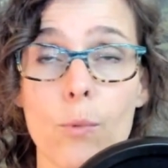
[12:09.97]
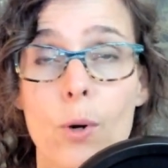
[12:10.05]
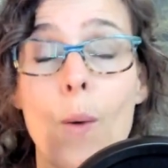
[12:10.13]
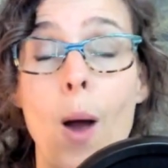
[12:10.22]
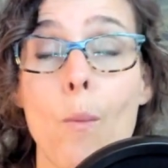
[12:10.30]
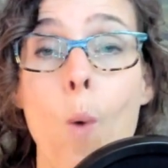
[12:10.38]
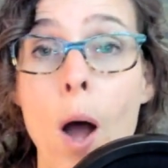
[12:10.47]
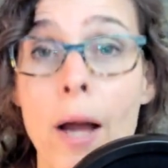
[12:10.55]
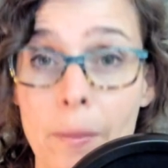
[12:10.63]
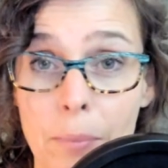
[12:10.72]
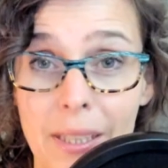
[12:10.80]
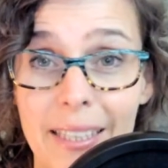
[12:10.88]
I want
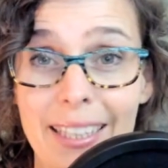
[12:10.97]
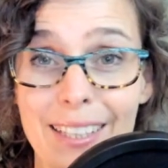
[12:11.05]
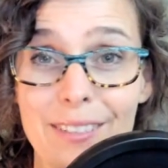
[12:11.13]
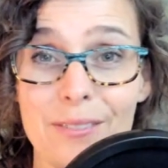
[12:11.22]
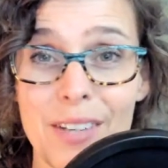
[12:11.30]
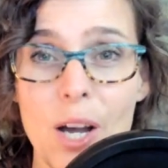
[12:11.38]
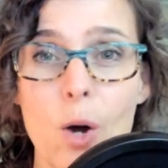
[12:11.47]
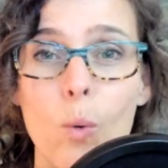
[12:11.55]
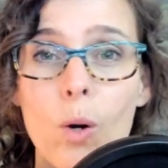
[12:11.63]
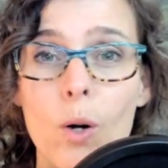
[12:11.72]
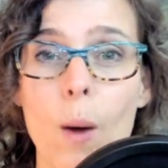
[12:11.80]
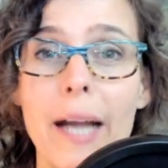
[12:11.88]
to believe?
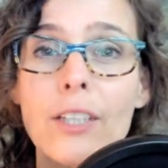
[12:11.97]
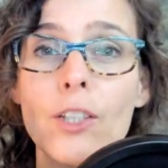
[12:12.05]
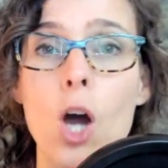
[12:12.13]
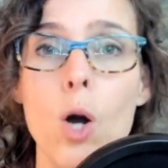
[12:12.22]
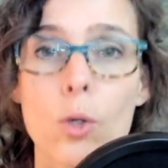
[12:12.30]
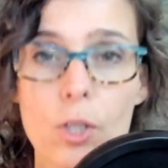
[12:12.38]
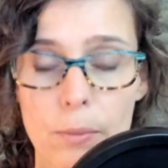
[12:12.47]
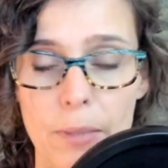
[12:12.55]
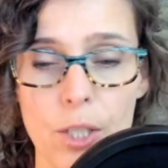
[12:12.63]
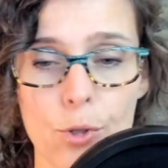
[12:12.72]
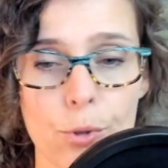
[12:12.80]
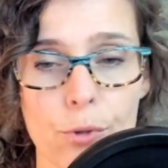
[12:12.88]
What do I know to be
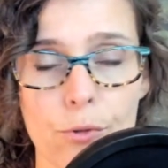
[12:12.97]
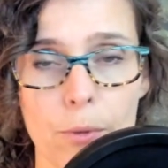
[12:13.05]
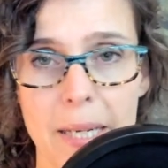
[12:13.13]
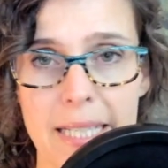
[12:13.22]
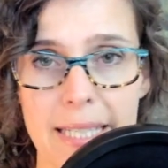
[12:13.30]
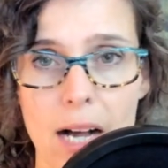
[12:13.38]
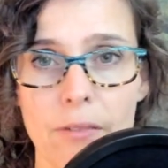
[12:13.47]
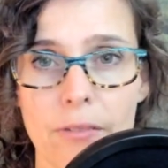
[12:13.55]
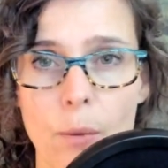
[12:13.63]
true for myself?